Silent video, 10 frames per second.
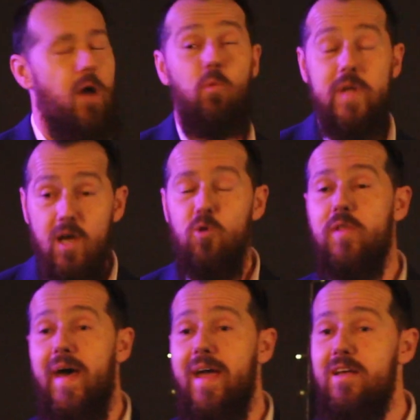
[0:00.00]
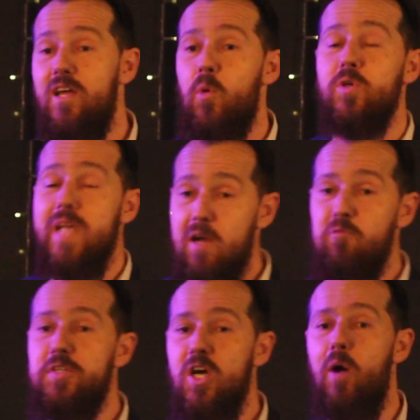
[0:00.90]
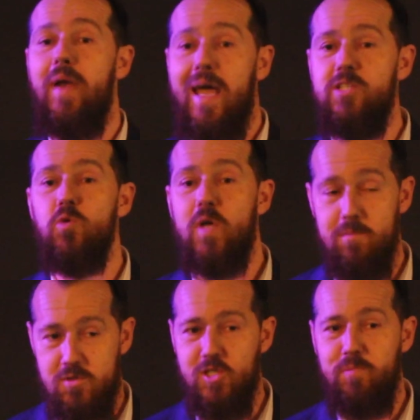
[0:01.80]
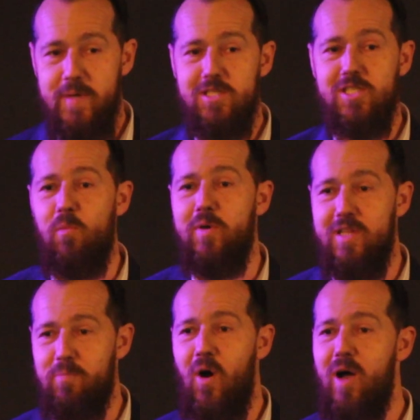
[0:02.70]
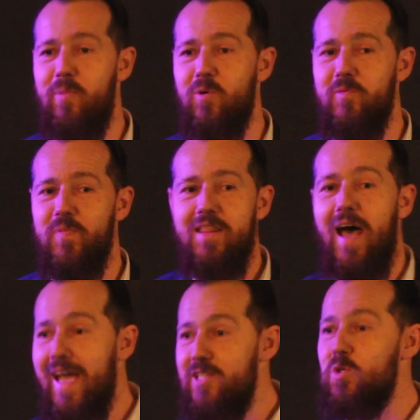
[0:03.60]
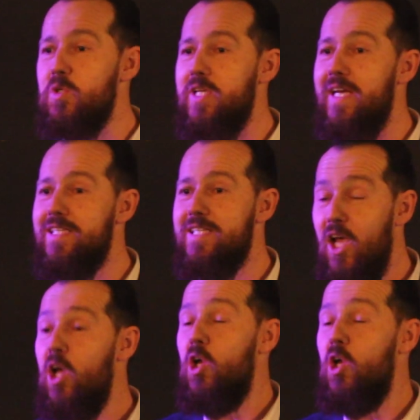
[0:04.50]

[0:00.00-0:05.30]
And we know that because every time an angel comes to speak to someone in the Bible, the angel says,